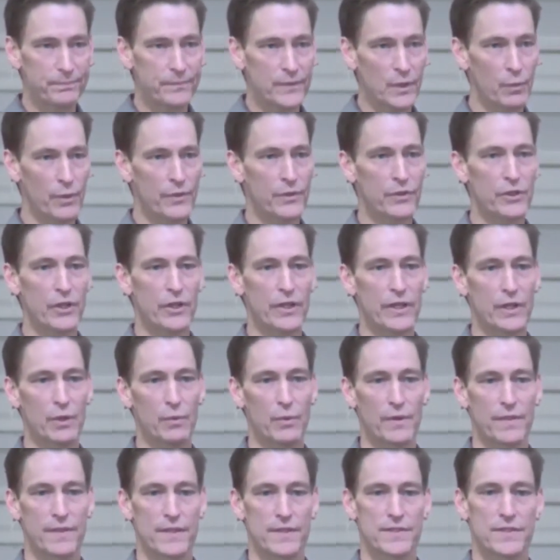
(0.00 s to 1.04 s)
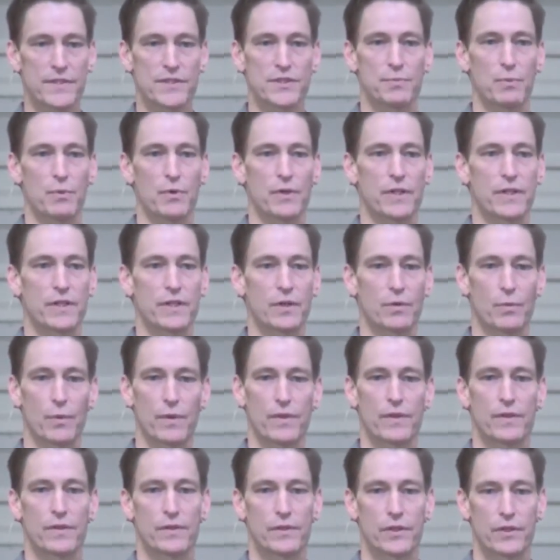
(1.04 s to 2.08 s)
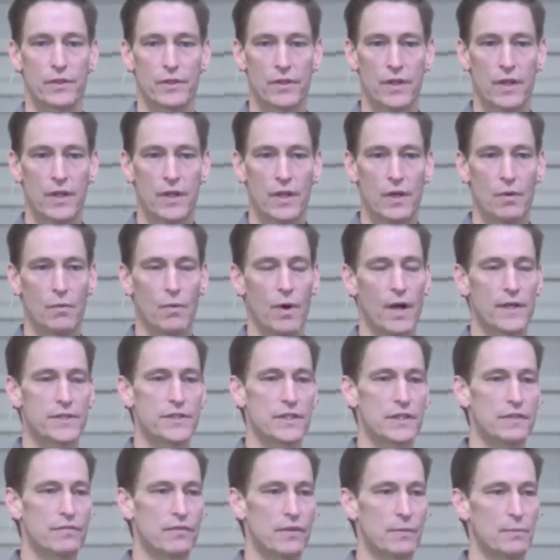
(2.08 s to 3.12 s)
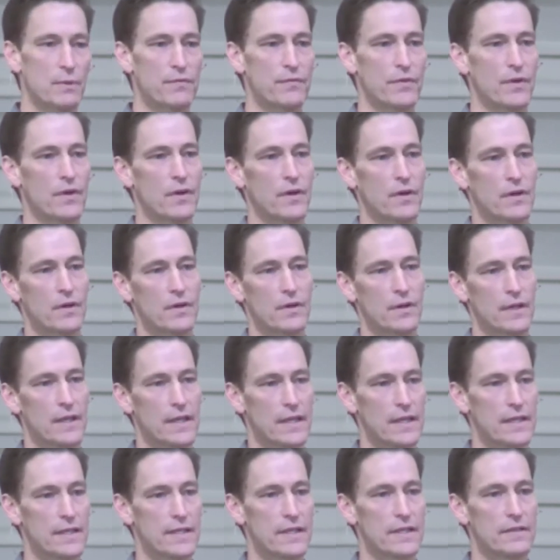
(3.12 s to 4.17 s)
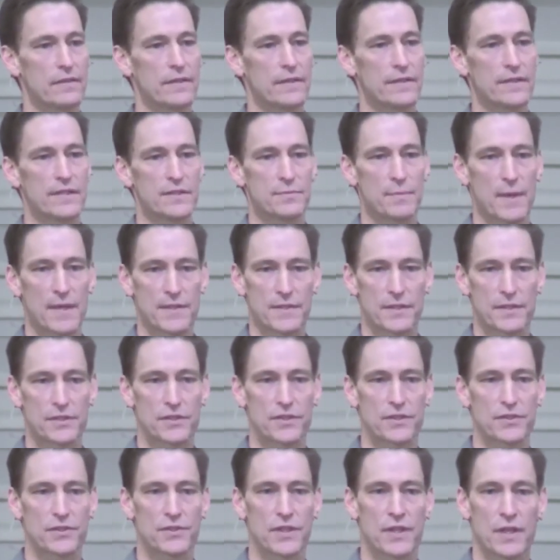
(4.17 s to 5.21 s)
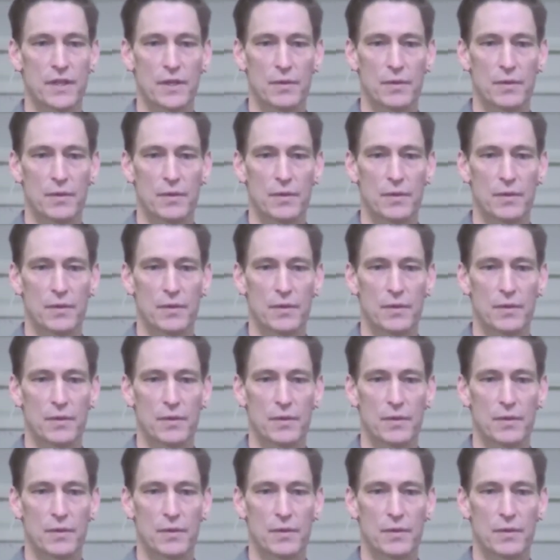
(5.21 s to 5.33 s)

whether you're here with us this morning or whether you're watching from afar and hearing these messages,